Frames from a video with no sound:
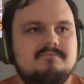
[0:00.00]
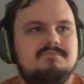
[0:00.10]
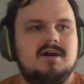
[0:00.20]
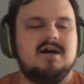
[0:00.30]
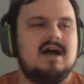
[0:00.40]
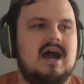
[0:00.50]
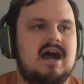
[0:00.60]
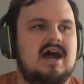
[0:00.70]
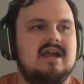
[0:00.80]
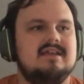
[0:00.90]
but
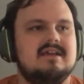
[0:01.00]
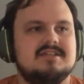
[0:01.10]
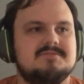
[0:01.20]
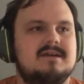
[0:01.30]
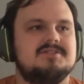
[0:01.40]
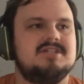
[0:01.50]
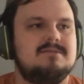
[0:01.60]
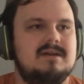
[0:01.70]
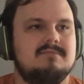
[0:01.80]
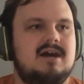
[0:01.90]
I didn't expect
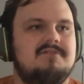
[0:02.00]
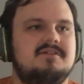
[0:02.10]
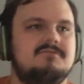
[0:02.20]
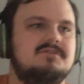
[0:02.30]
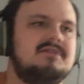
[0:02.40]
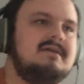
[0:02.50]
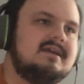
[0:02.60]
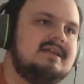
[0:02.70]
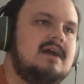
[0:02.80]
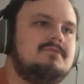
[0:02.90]
JPEGMAFIA to really
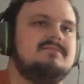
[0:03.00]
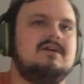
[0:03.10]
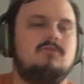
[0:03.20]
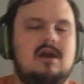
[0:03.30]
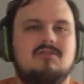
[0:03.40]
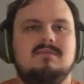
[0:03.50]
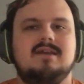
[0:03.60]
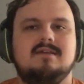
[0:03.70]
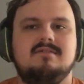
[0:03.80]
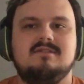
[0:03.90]
make an album that wowed
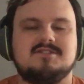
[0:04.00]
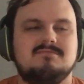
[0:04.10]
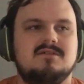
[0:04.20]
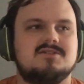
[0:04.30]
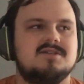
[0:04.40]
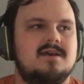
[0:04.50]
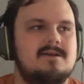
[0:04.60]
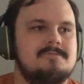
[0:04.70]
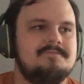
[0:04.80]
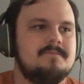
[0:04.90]
me this much.
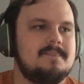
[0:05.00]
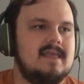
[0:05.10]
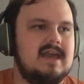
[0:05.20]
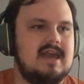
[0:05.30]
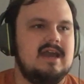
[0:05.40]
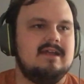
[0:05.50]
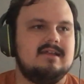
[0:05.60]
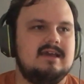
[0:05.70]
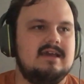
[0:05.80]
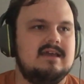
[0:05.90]

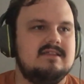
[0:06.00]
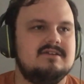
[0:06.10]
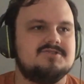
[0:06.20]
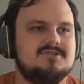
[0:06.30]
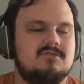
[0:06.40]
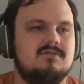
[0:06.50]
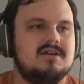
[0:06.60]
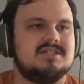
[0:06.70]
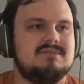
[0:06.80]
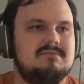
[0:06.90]
And there's no
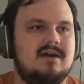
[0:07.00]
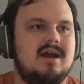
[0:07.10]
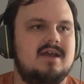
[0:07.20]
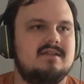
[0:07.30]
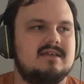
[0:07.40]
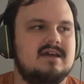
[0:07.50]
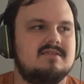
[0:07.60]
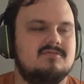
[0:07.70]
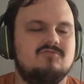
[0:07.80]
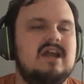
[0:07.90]
question in my mind
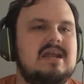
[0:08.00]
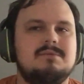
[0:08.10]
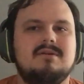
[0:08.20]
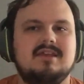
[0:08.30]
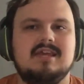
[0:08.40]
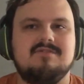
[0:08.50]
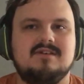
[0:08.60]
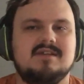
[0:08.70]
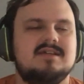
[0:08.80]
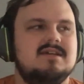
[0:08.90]
that the rating I'm about to give
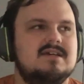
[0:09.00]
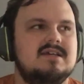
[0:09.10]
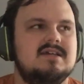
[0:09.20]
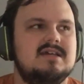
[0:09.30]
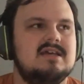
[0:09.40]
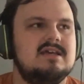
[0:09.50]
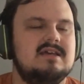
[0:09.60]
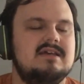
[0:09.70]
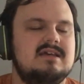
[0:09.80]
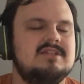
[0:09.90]
it,
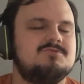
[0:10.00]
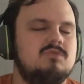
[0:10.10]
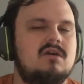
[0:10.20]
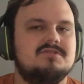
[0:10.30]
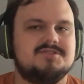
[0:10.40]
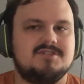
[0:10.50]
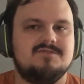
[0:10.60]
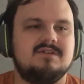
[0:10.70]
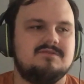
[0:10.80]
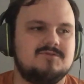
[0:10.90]
it's well
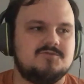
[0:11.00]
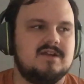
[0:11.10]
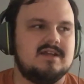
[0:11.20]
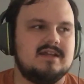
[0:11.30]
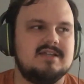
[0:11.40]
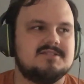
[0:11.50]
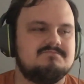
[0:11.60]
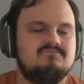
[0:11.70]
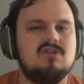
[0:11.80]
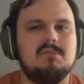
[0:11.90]
deserving of this rating. It's
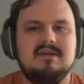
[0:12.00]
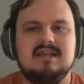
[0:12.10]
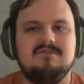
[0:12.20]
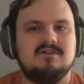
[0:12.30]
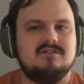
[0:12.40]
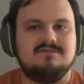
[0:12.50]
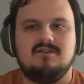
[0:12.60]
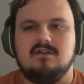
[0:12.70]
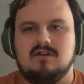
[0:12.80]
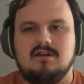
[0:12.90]
probably never going to
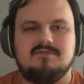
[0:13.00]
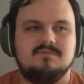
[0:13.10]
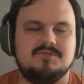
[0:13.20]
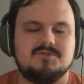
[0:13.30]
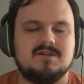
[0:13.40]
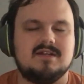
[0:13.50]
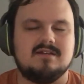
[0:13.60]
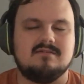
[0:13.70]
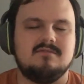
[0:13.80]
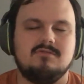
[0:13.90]
fall off from this
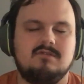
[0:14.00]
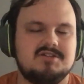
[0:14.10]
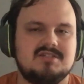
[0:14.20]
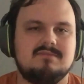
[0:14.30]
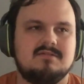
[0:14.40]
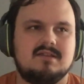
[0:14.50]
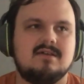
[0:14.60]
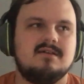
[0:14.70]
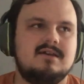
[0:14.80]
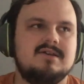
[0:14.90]
rating. No question about that.